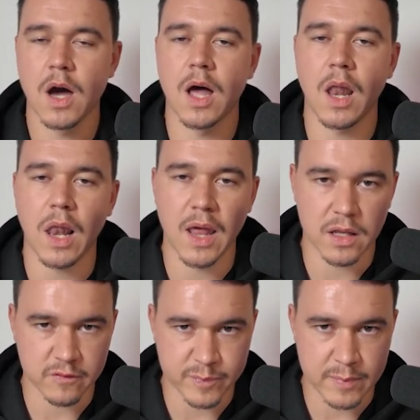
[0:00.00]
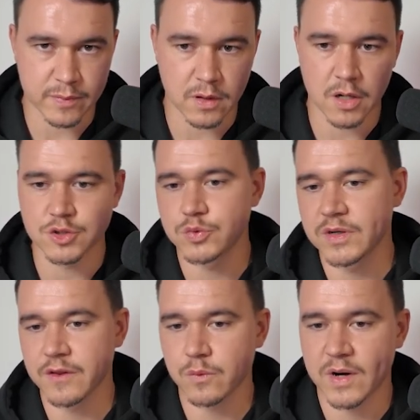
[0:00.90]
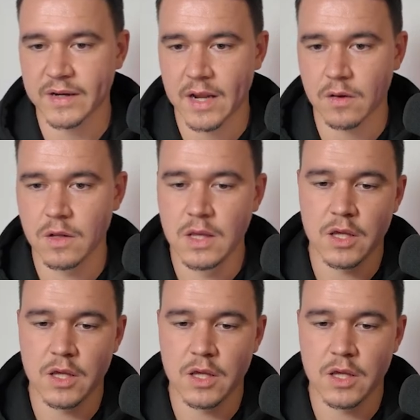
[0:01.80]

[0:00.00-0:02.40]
A lot of people are doing this right now.